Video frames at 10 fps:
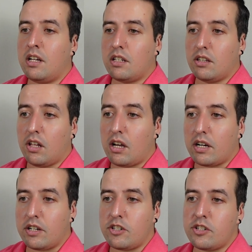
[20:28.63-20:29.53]

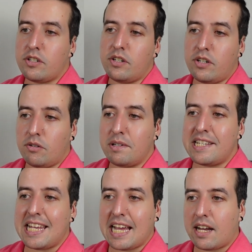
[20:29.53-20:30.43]
large, new with
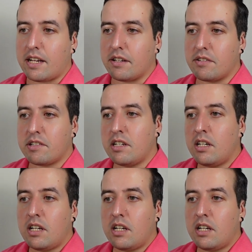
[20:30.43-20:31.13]
tags.